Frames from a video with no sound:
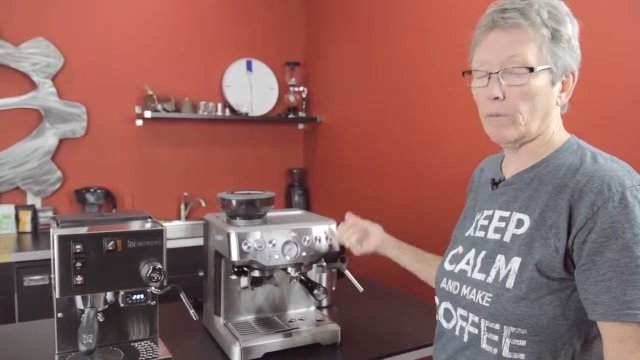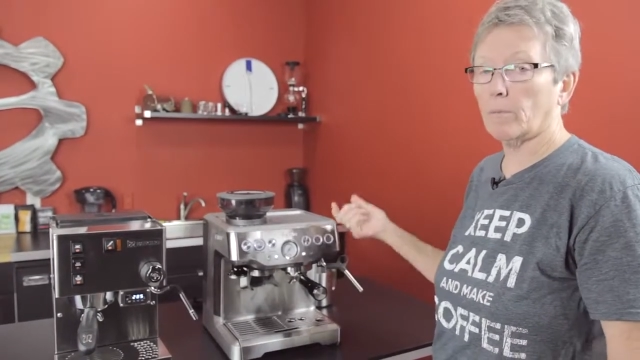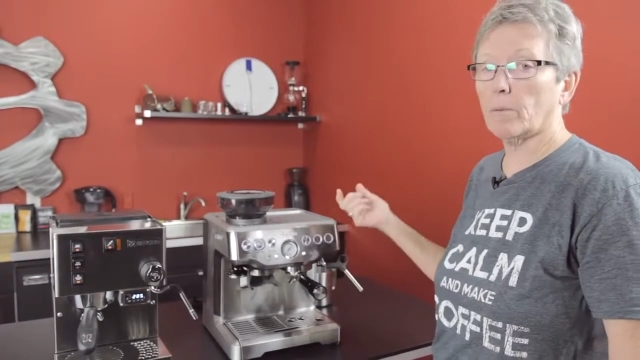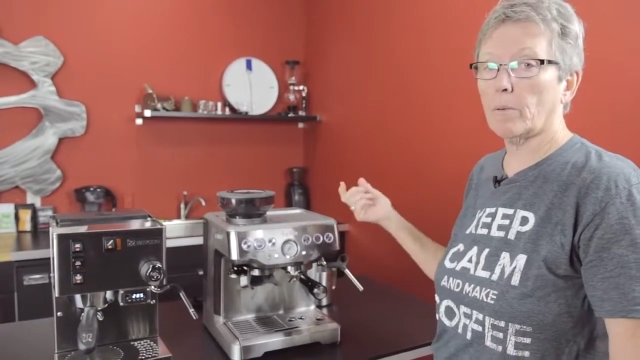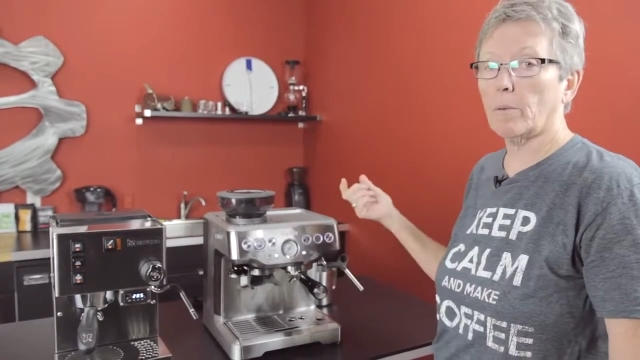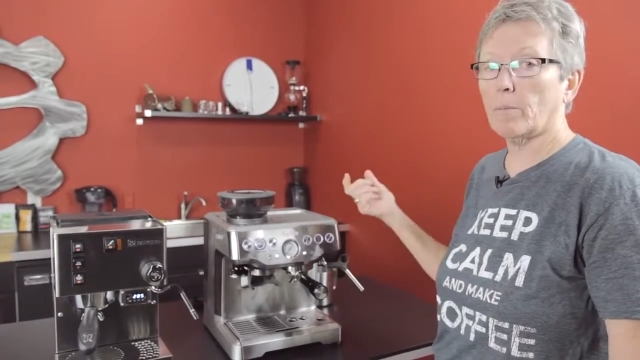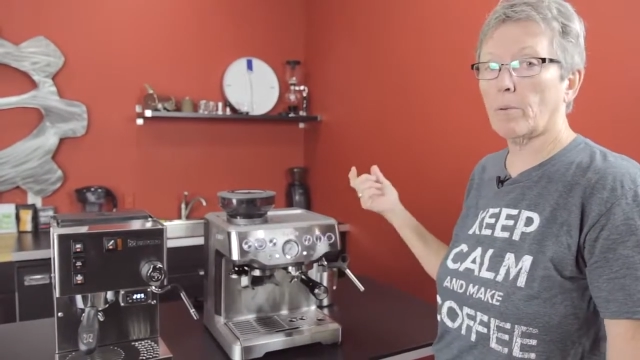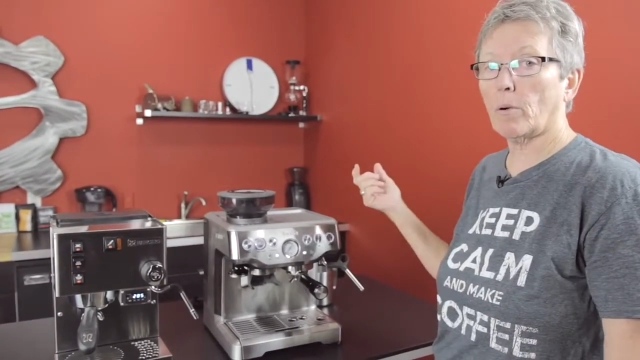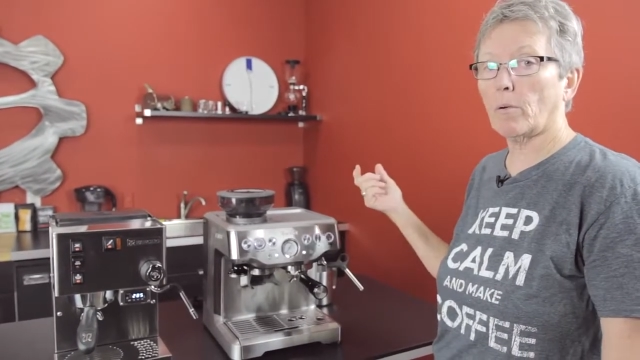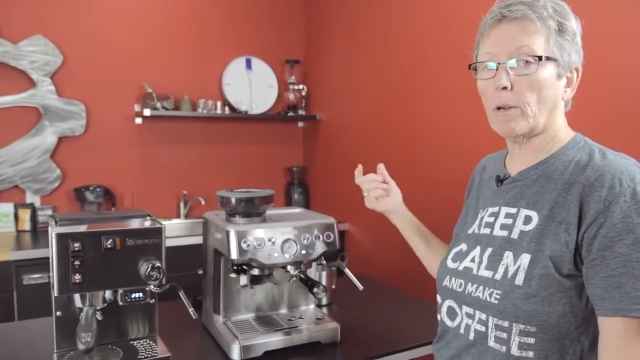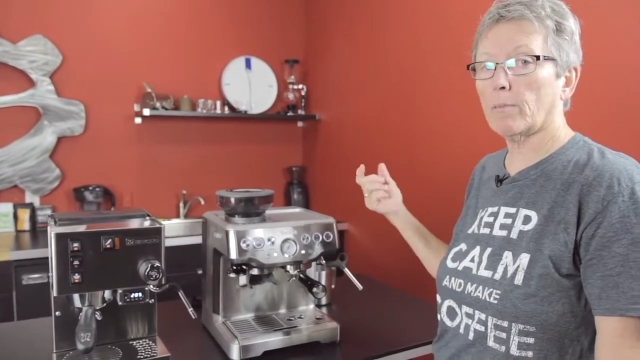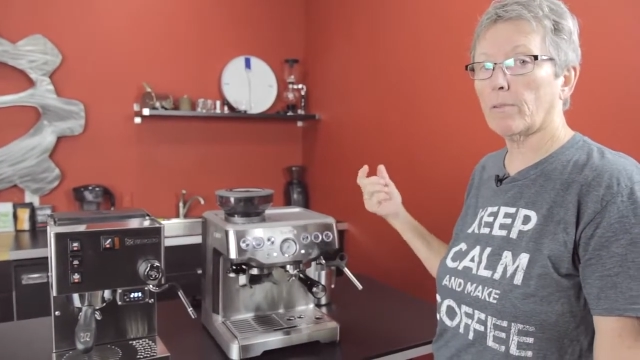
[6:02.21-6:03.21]
of them can be
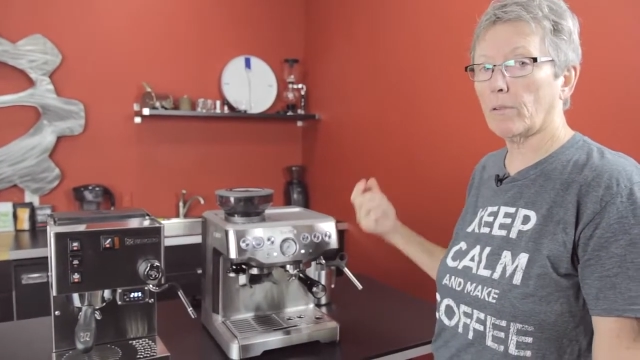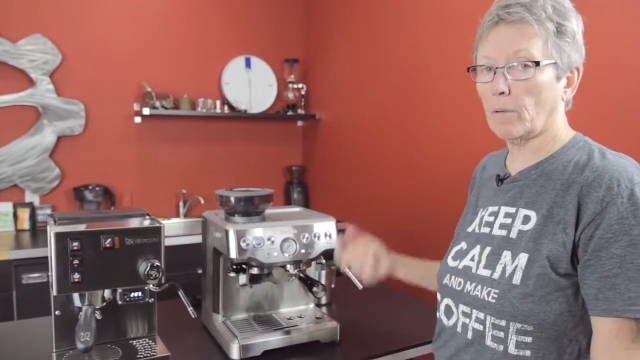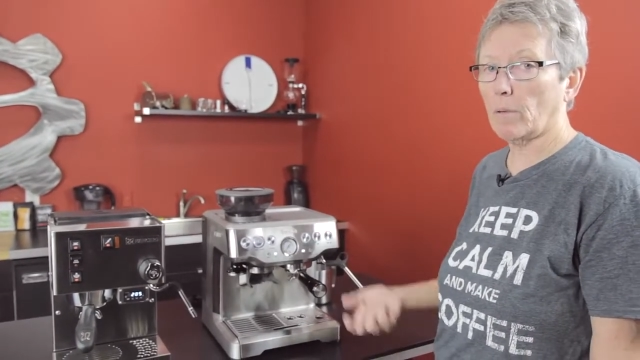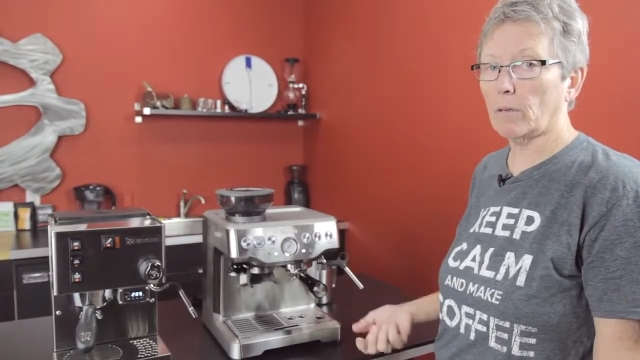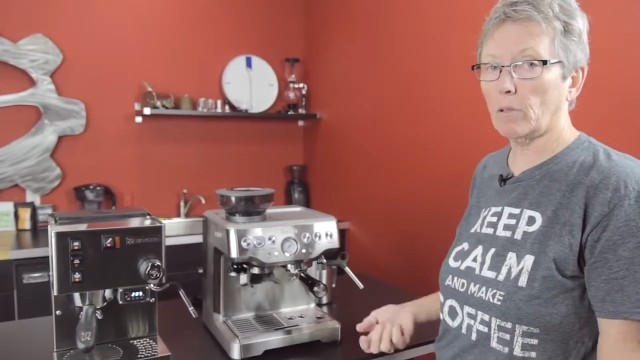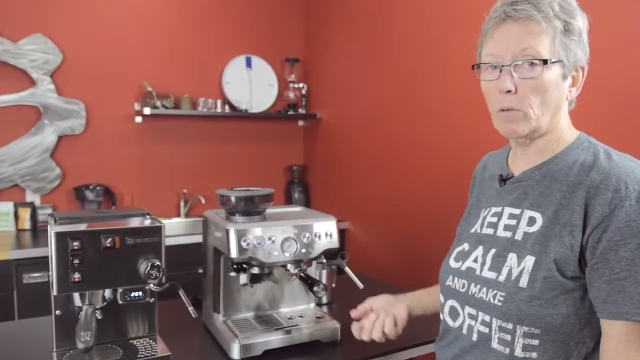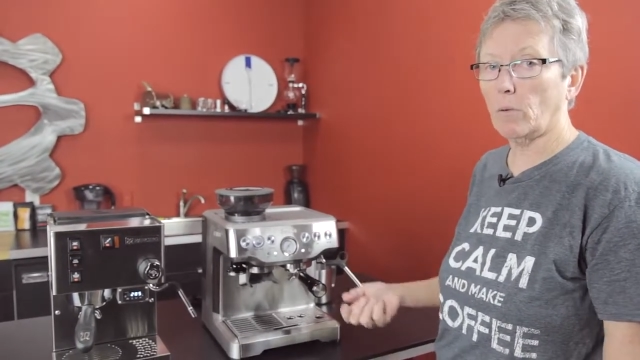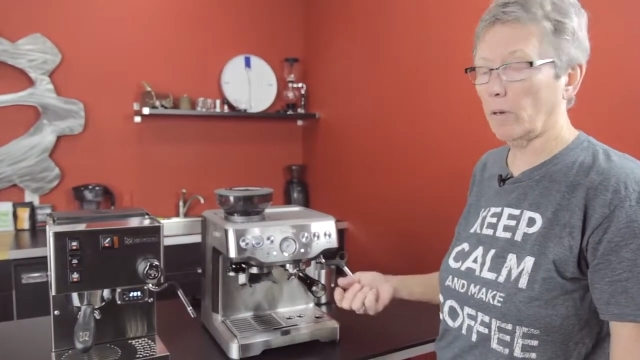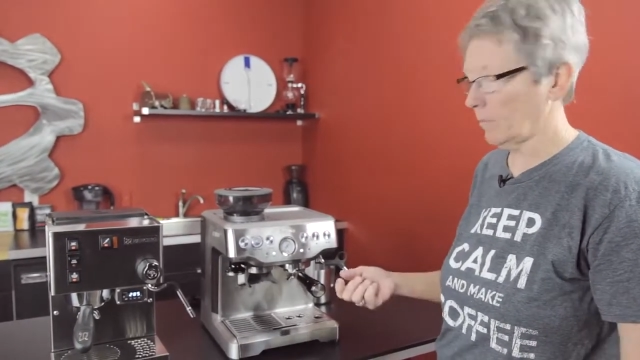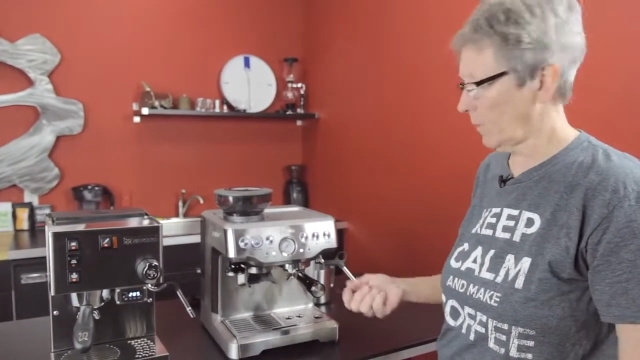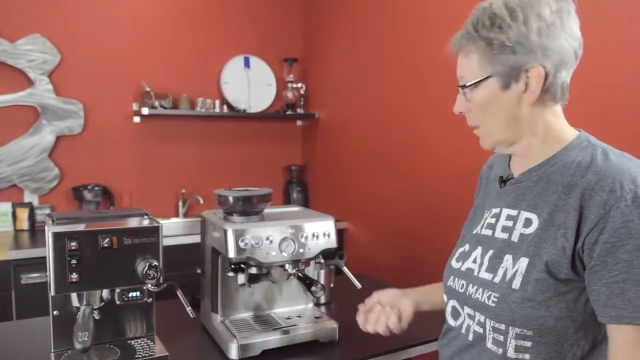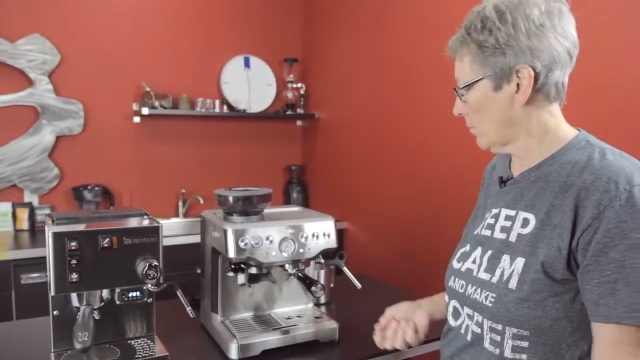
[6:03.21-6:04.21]
programmed for the amount you
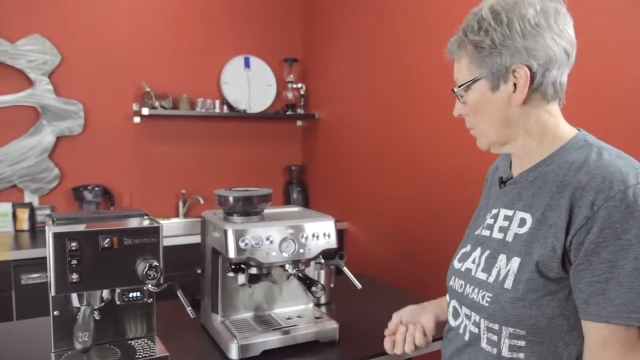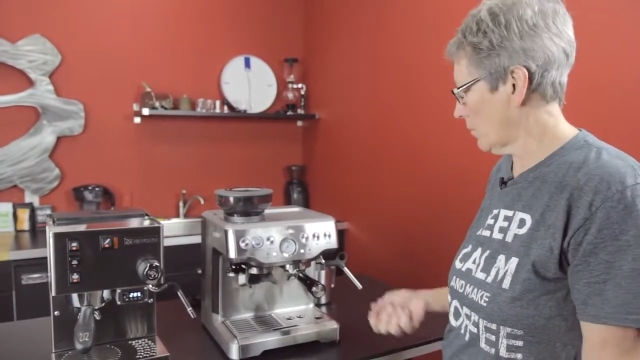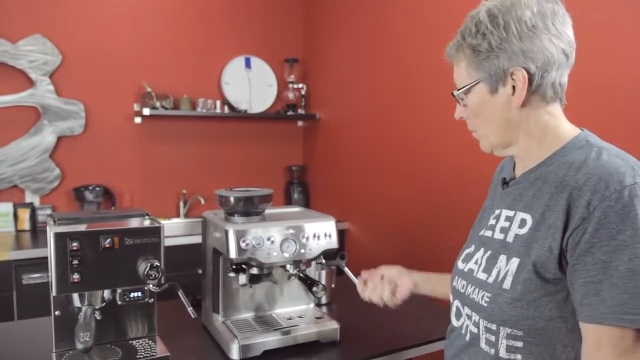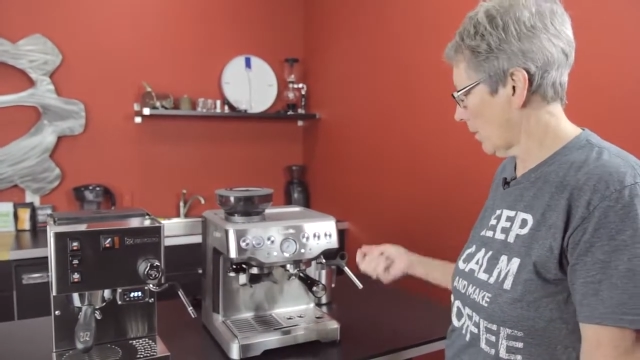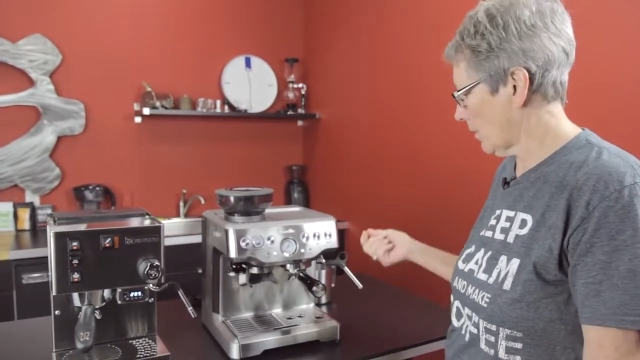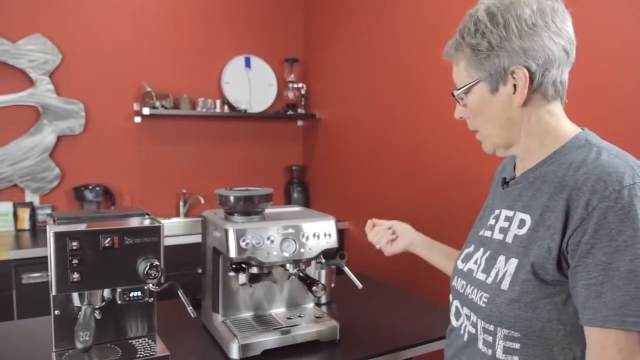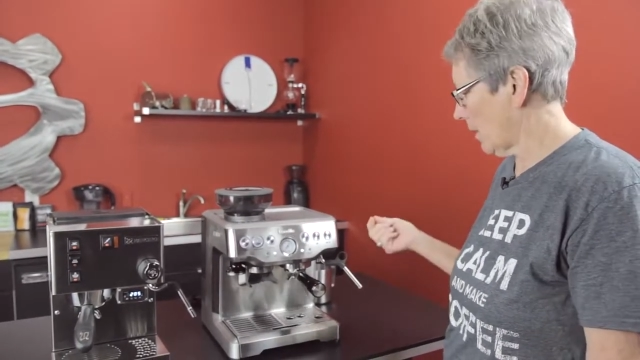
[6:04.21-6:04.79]
want, up to about